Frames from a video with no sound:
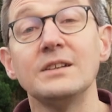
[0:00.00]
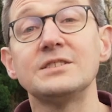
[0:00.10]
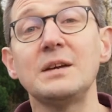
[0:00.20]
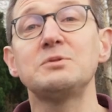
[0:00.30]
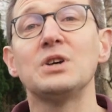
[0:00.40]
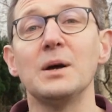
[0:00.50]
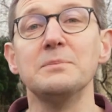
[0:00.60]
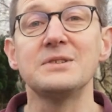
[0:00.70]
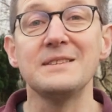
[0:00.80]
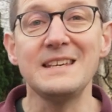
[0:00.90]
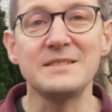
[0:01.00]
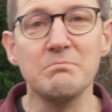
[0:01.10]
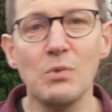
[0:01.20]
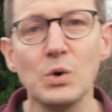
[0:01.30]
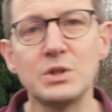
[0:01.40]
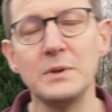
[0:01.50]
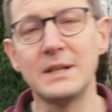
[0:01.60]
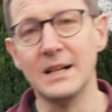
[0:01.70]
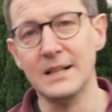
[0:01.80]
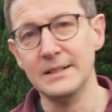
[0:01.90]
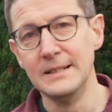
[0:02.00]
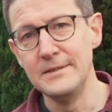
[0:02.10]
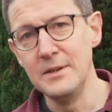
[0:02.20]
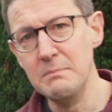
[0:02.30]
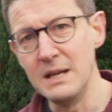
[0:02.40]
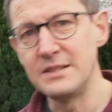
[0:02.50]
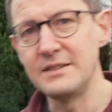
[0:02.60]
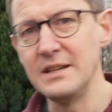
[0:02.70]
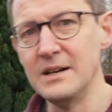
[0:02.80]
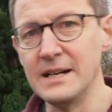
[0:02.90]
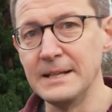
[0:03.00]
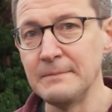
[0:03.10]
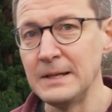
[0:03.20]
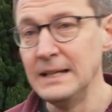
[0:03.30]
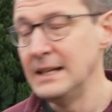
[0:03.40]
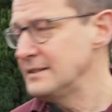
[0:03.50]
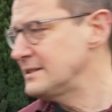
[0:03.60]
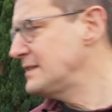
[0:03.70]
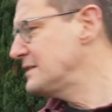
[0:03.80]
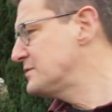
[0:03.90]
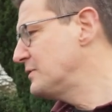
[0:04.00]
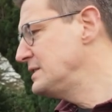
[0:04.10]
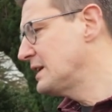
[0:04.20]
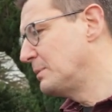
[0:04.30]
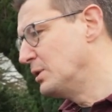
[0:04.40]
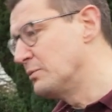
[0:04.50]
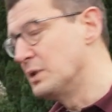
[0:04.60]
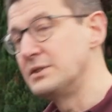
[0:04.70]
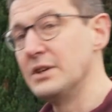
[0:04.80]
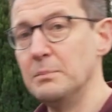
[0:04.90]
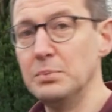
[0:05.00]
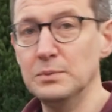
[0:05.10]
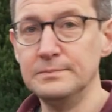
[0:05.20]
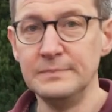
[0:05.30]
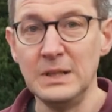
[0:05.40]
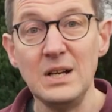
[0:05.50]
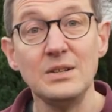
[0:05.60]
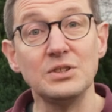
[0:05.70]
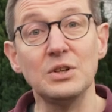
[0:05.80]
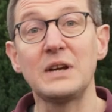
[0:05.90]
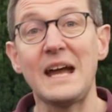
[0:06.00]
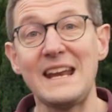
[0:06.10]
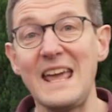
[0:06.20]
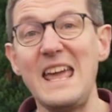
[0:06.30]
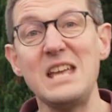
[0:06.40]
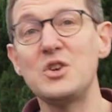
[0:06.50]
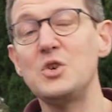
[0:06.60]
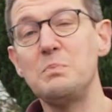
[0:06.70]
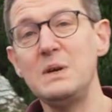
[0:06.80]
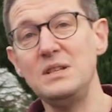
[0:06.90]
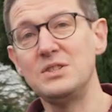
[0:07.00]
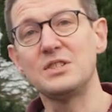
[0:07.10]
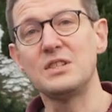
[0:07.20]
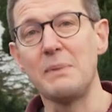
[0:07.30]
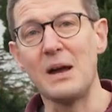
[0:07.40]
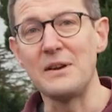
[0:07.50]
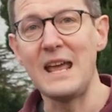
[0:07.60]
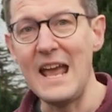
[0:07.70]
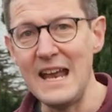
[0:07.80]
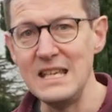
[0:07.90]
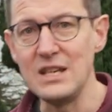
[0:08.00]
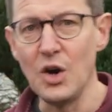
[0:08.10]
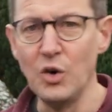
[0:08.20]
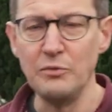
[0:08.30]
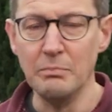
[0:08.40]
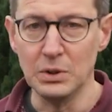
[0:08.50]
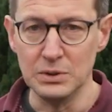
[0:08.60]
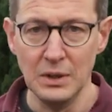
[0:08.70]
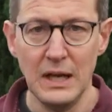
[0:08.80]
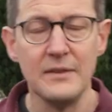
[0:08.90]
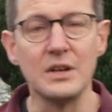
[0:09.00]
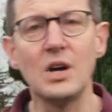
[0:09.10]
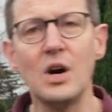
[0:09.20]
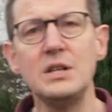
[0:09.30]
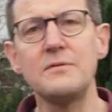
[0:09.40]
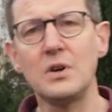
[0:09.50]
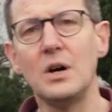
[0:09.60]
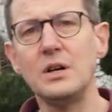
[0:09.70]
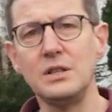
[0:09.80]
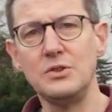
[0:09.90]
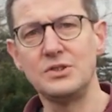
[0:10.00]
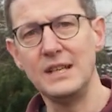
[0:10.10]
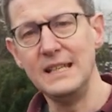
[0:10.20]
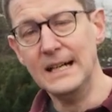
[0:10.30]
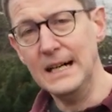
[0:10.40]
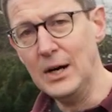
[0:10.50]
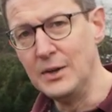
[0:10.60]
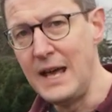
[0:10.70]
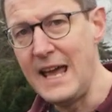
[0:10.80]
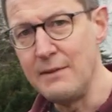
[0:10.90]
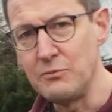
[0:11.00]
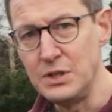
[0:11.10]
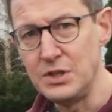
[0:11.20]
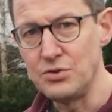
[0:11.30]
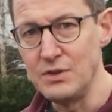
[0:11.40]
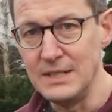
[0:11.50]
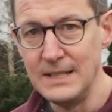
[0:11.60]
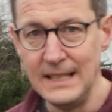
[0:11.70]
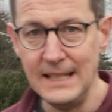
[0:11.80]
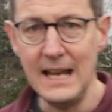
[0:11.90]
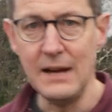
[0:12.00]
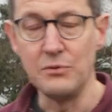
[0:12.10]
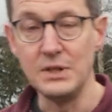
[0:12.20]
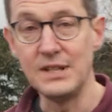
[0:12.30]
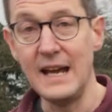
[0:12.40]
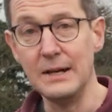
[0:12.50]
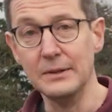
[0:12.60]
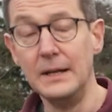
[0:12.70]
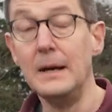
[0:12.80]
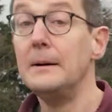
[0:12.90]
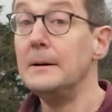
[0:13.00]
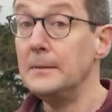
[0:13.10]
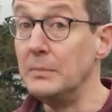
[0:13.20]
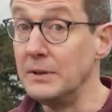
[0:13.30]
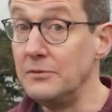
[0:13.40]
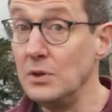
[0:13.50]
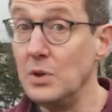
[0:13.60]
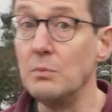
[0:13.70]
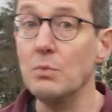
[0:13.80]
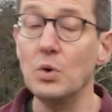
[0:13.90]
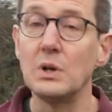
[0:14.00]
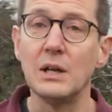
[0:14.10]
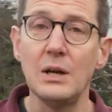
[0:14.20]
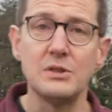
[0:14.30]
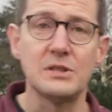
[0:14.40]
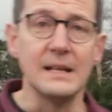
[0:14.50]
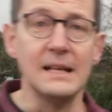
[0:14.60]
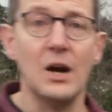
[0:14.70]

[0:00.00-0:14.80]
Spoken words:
Sometimes there's more to a car than meets the eye. Take this VW for example. To look at, it could be just about any Golf model, the kind of car you see on every street in every town. But if you look more closely